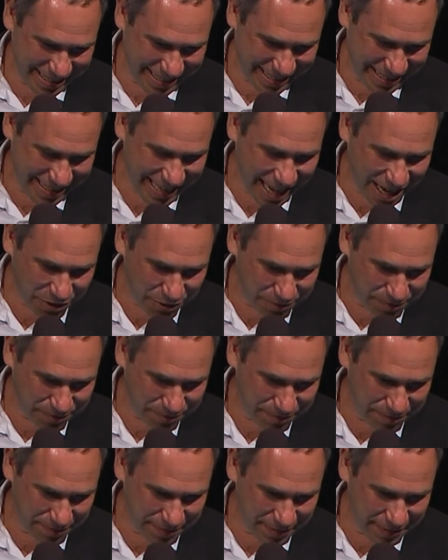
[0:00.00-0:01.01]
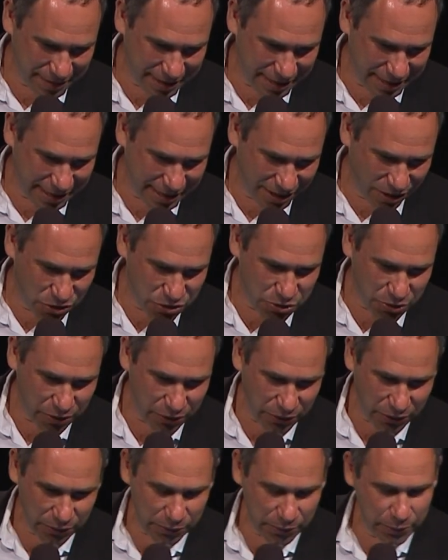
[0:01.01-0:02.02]
Now,
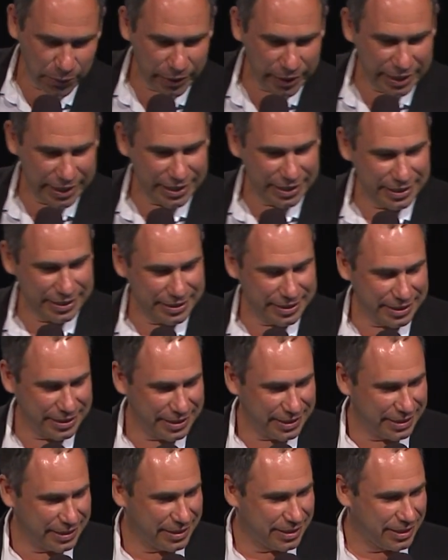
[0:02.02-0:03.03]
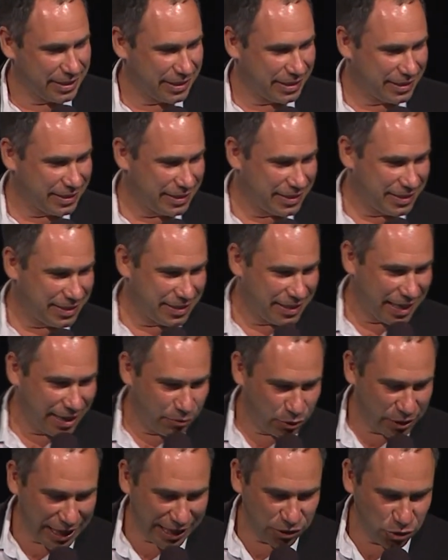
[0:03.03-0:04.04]
also, I
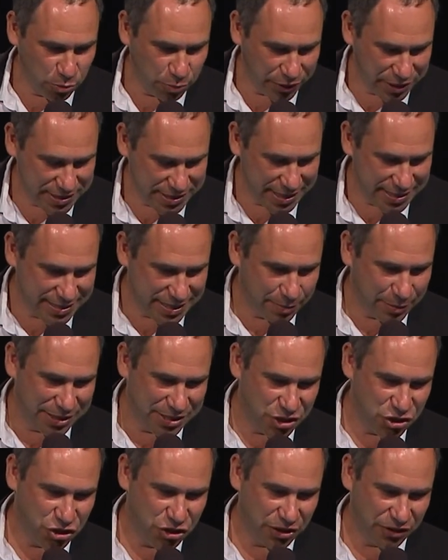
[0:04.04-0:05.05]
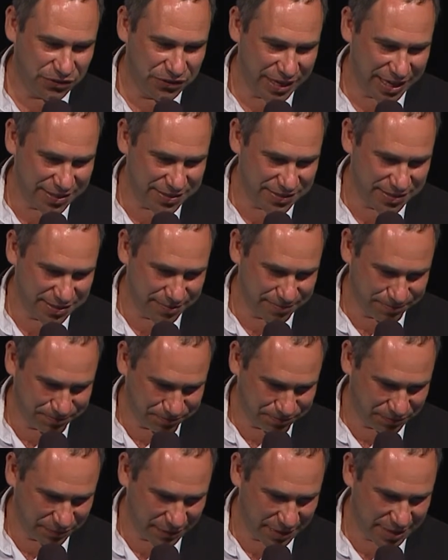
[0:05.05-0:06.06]
would like to present some additional tests.
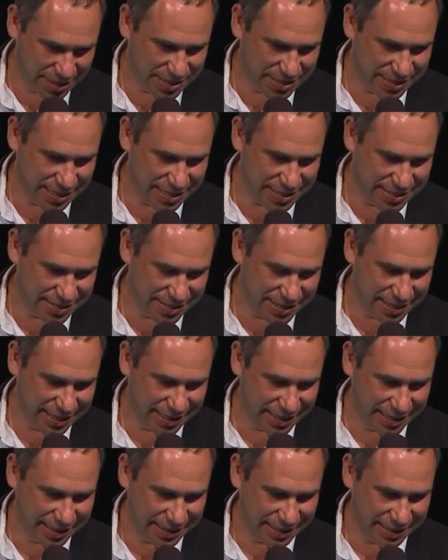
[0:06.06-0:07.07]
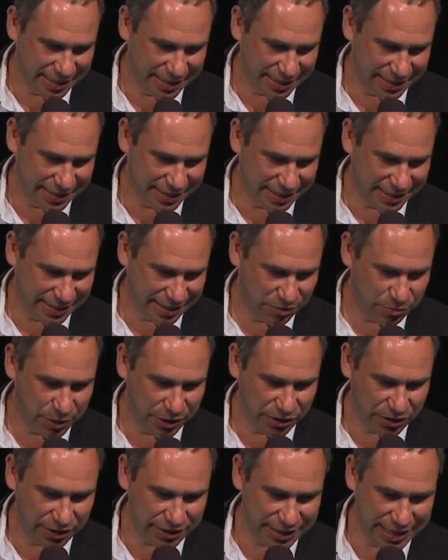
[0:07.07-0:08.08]
These tests have
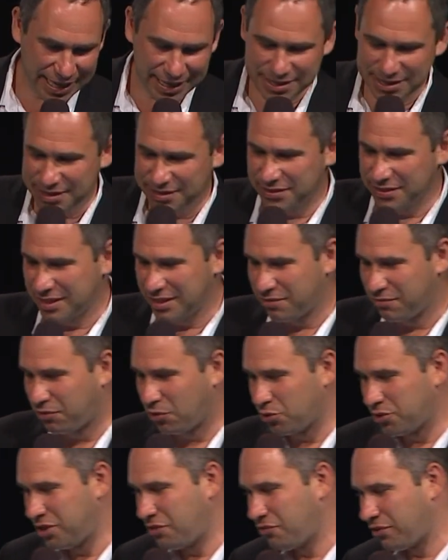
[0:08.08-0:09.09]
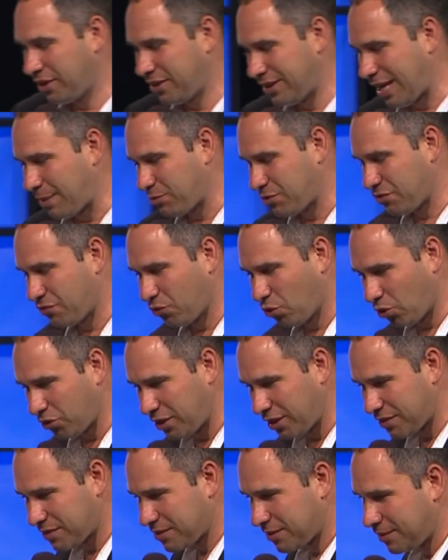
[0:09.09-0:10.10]
been conducted for different types of
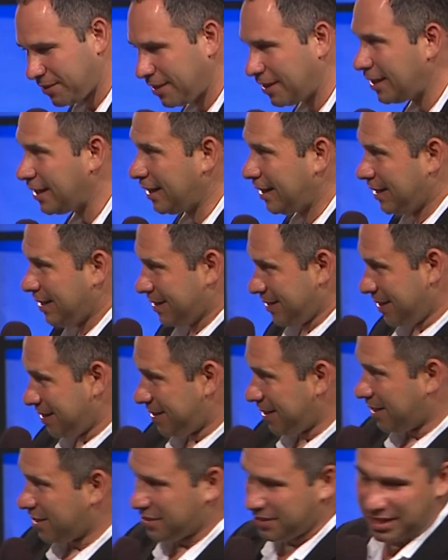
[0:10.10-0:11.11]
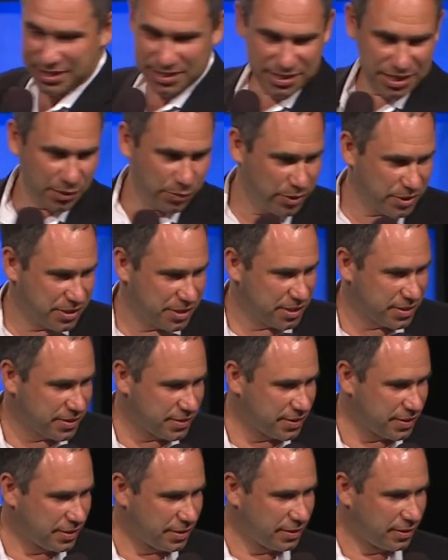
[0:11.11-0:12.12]
codecs. These are test
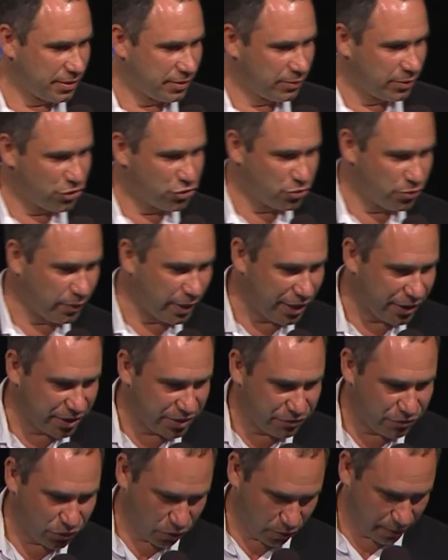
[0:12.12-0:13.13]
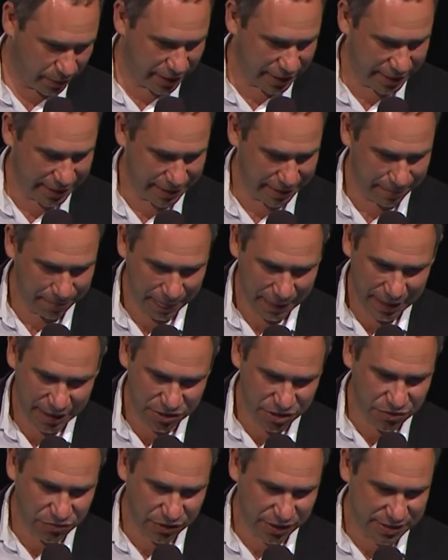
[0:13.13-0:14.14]
sequences which vary from
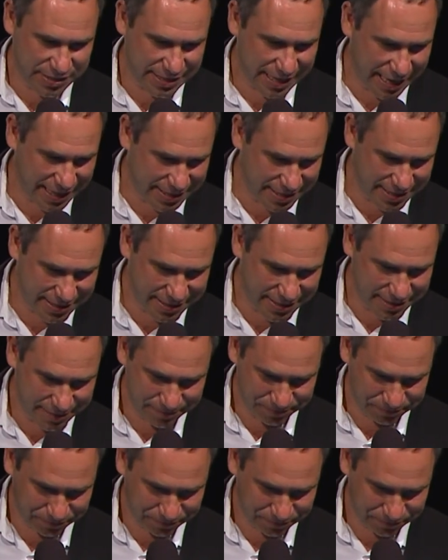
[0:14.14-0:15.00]
different sizes.